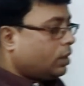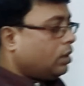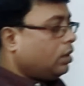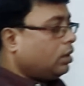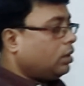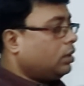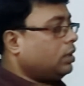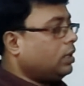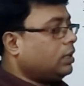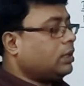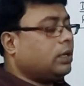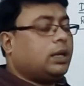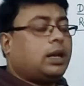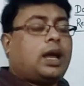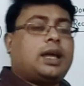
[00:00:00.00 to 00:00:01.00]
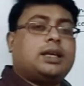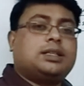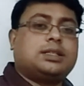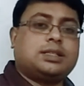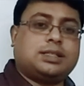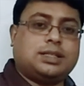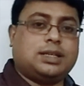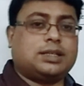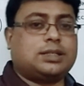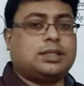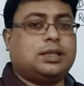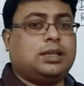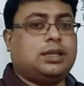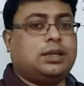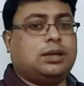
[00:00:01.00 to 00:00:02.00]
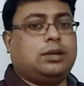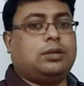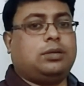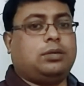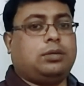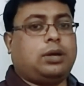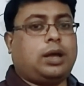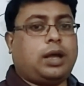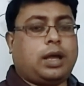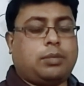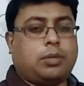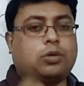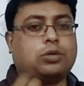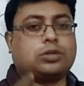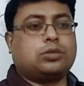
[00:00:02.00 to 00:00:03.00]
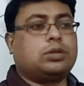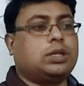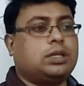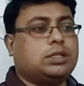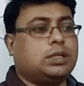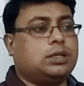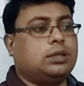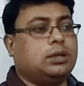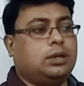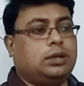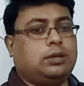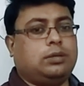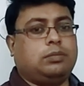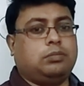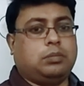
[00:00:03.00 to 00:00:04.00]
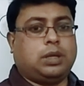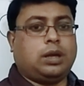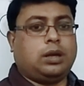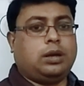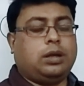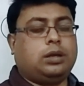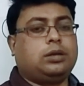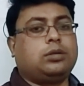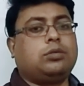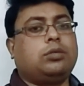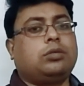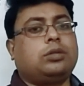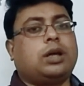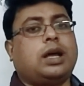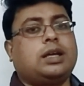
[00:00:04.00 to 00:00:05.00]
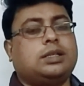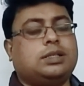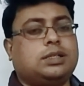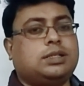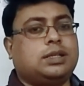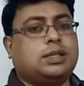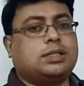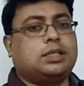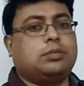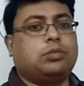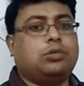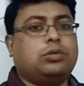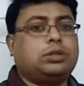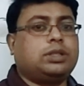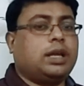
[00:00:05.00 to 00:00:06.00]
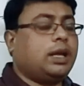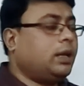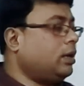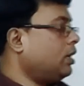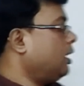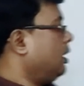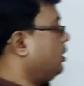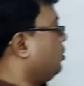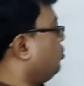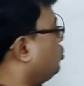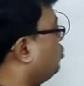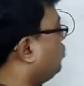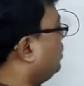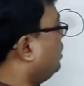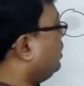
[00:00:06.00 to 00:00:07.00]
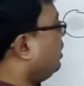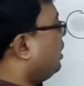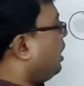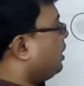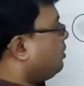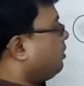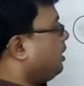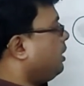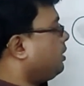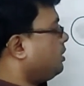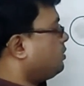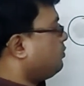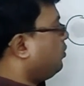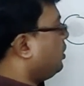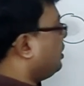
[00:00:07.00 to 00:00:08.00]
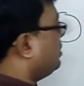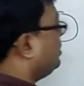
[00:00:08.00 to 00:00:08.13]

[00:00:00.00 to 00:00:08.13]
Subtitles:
like in IGCSE, I am also teaching the IGCSE board. There usually a trait is, for